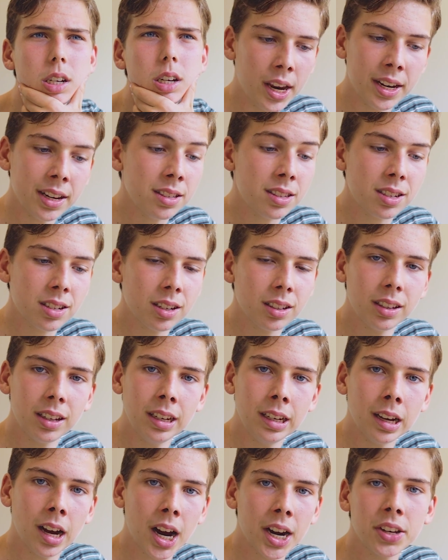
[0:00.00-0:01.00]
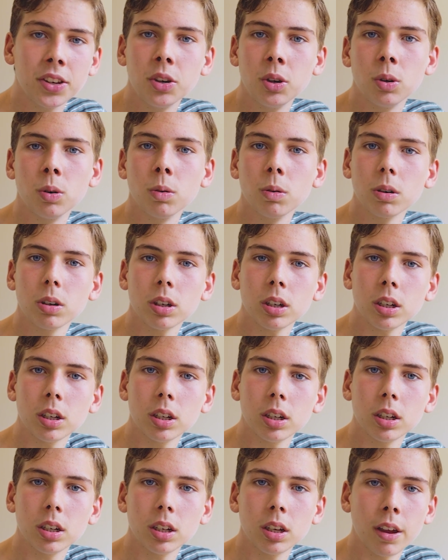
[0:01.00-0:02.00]
And instantly I knew.
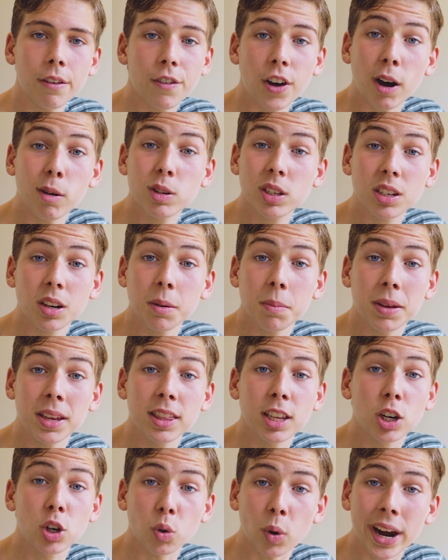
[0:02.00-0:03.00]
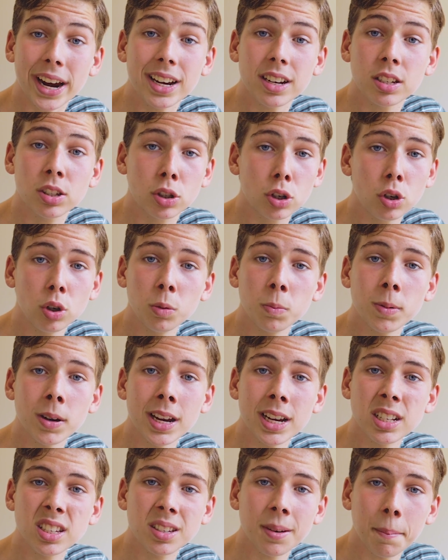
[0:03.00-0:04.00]
If I was going to be the greatest
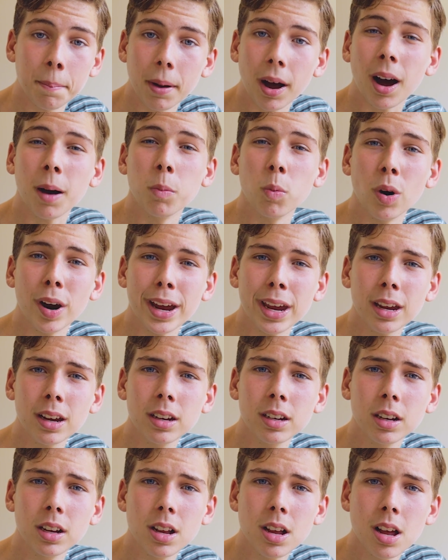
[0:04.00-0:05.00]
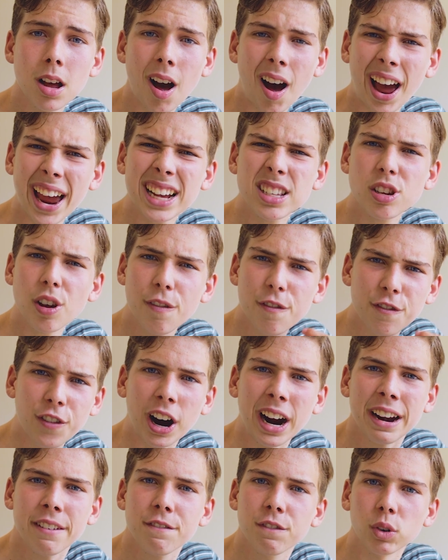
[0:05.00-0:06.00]
cuber in Zimbabwe, I had to
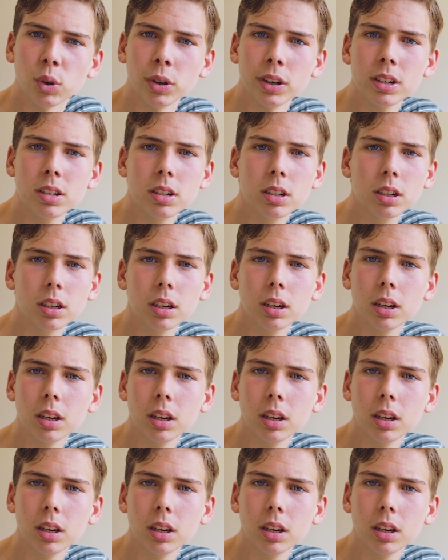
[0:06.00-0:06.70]
fight for it.